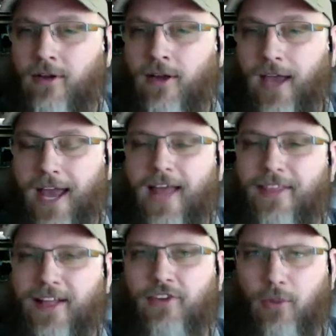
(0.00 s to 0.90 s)
And I
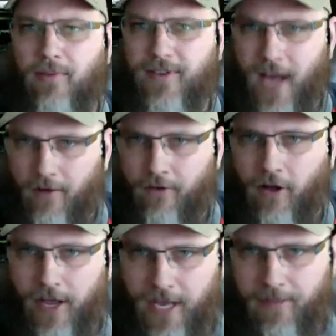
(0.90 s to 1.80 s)
think it's a little bit of a
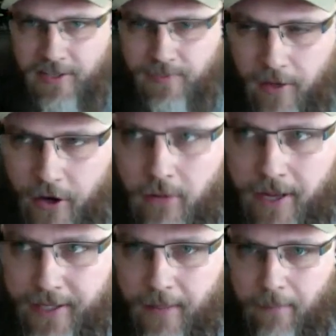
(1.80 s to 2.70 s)
downfall on eBay's part. They could
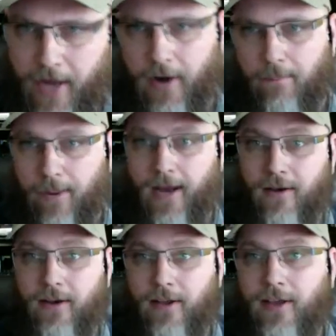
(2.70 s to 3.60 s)
make that better, but
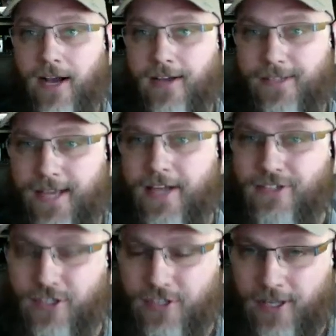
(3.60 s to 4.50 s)
I said, yes,
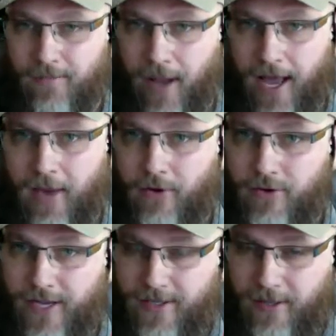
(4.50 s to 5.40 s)
just click buy. And when you
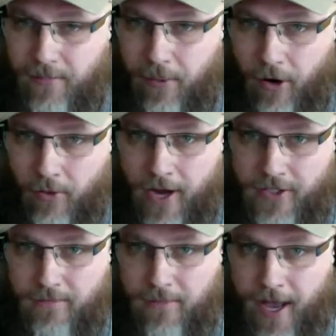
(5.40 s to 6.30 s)
get to the point where you're
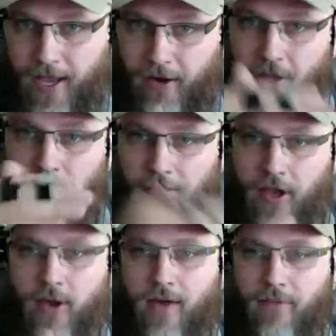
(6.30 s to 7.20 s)
actually buying, then
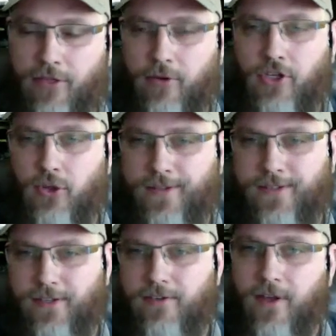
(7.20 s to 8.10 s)
you have the 3
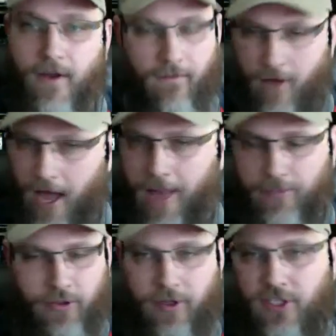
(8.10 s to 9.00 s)
choices.
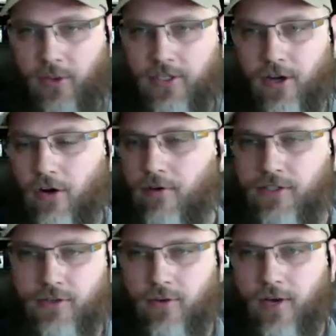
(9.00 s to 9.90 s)
Absolutely switch it over
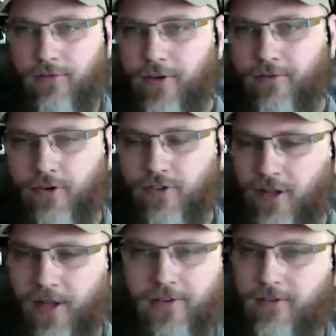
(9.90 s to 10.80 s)
to free first
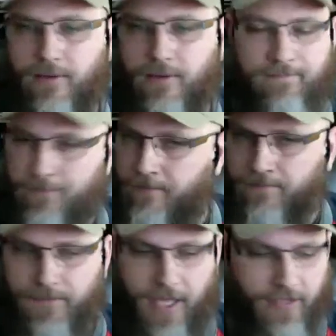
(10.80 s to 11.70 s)
class, and
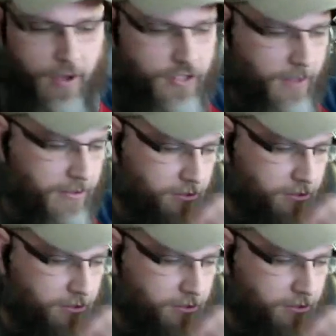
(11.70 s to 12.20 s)
that's how I'll ship it to